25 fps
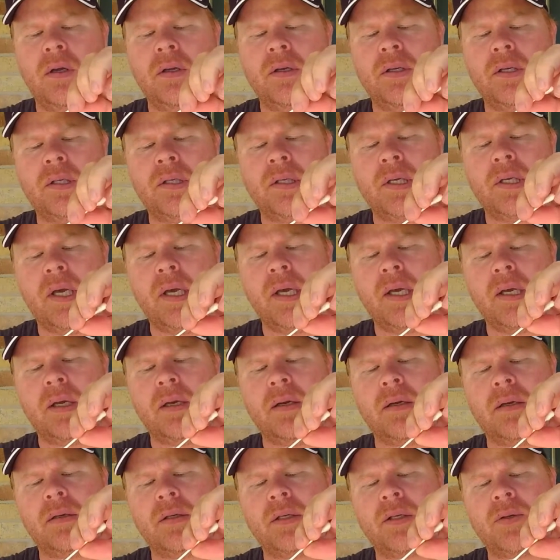Just take
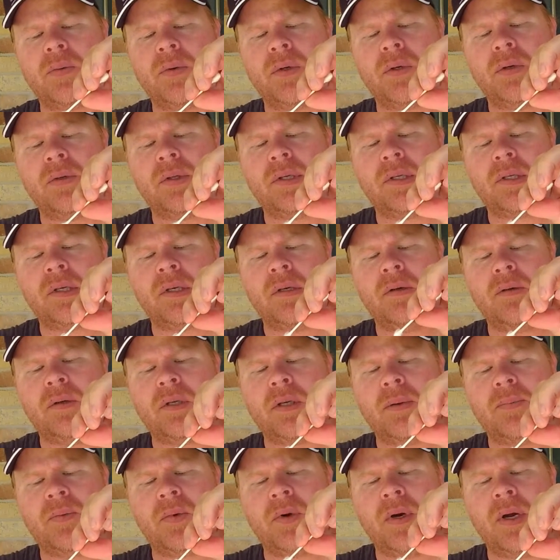and swirl this
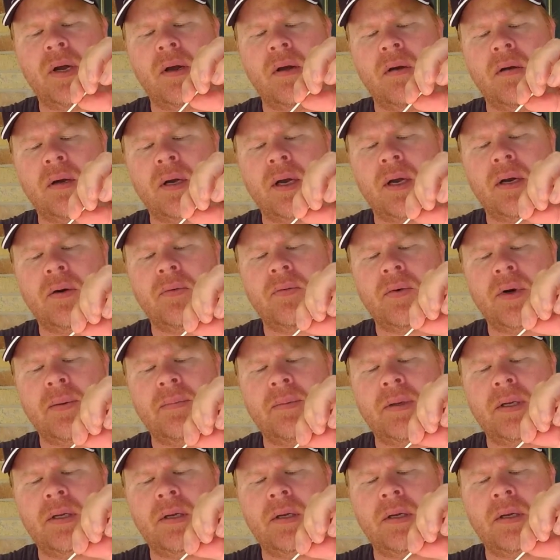Q-tip around, kind of rub
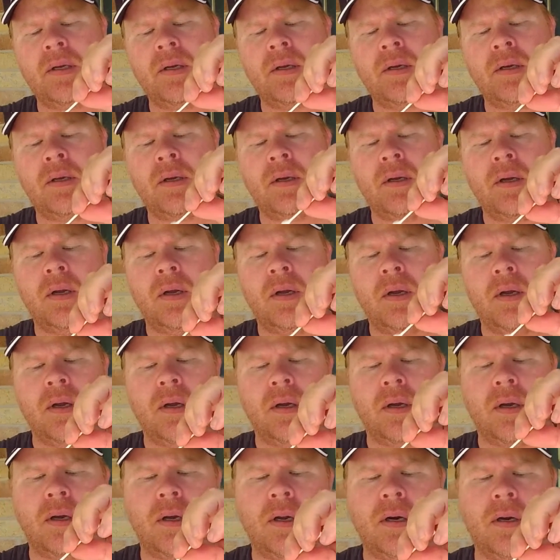it in,
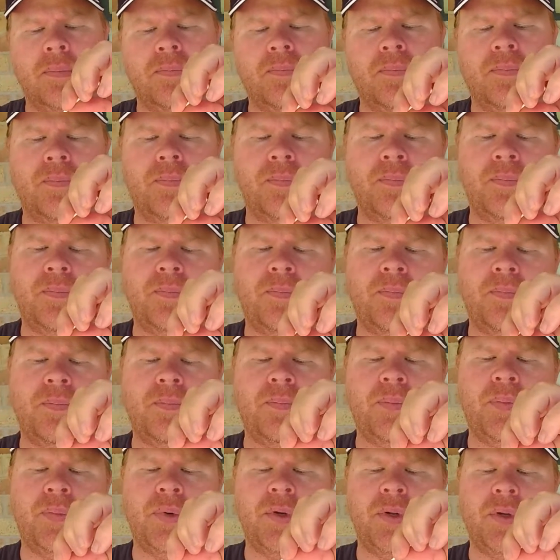kind of
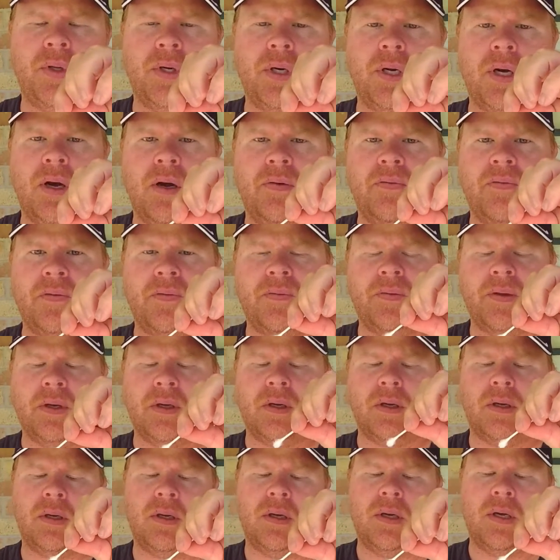pull it off of the
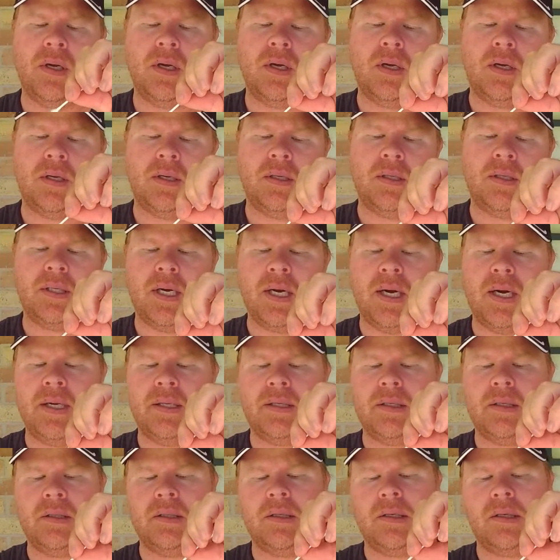
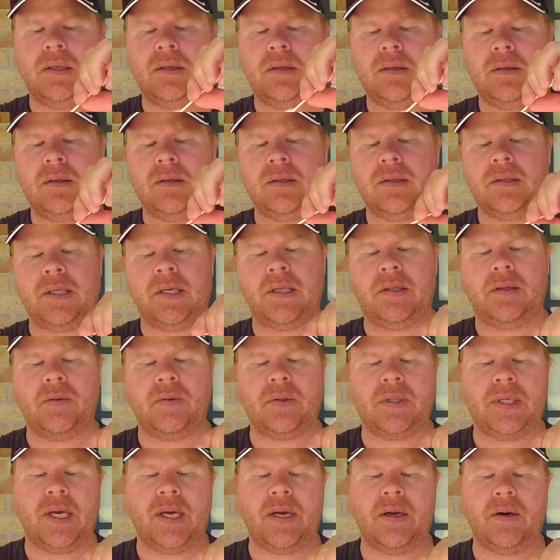sides a little and get
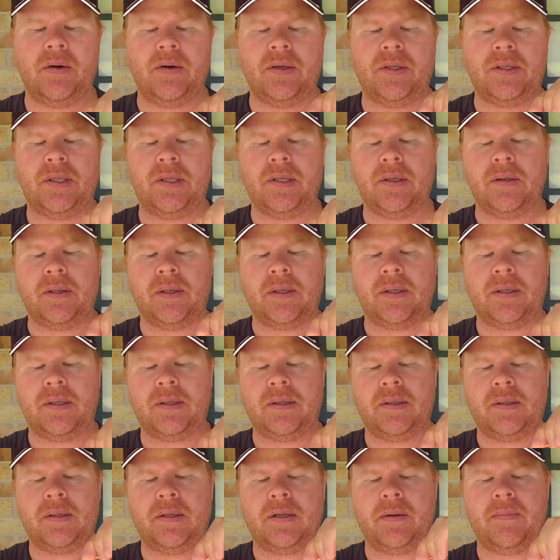those hairs to
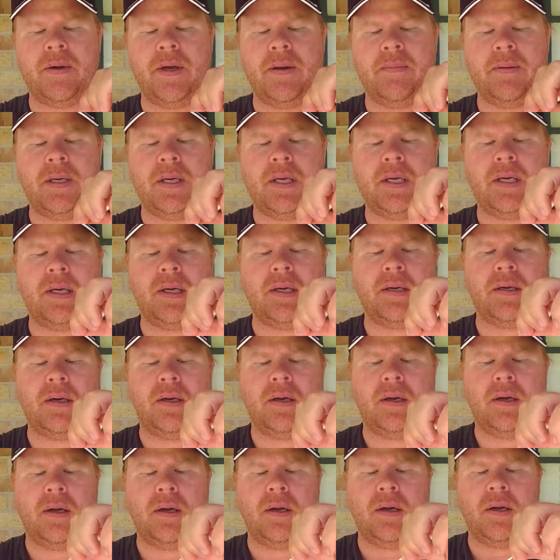maybe hit.
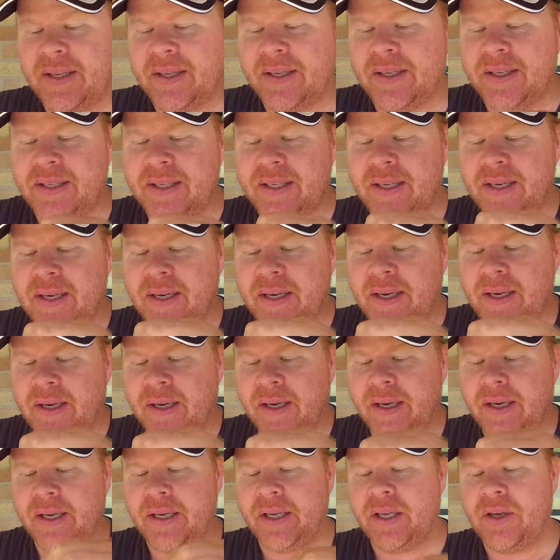This
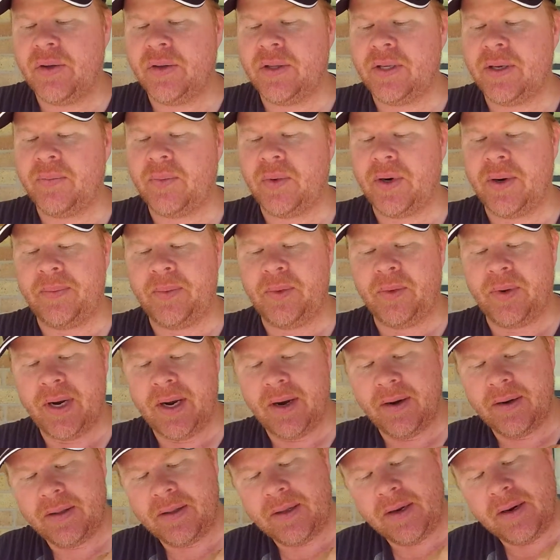Q-tip rubbed
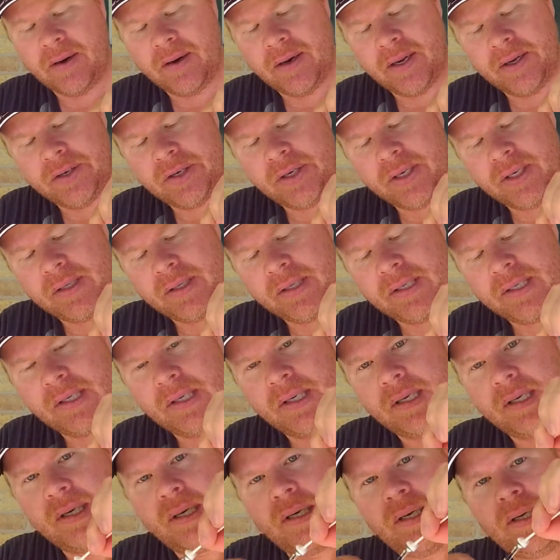around in there, and as you can
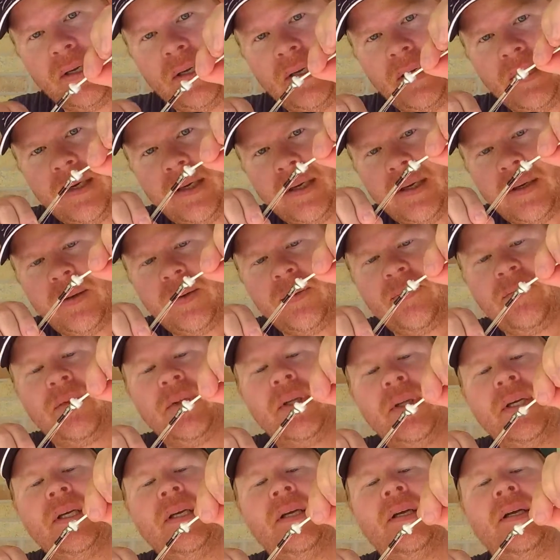see,
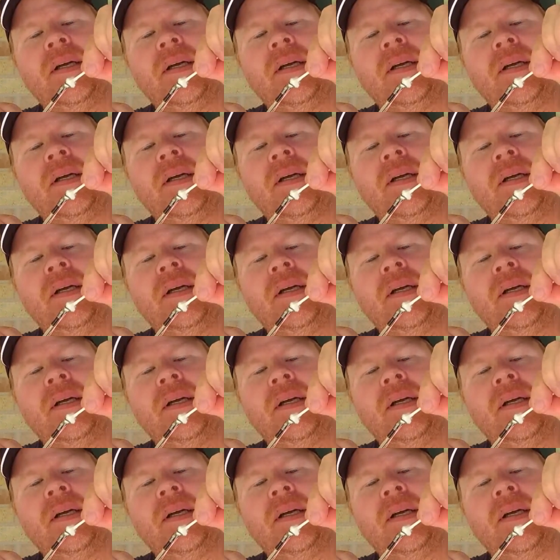hopefully,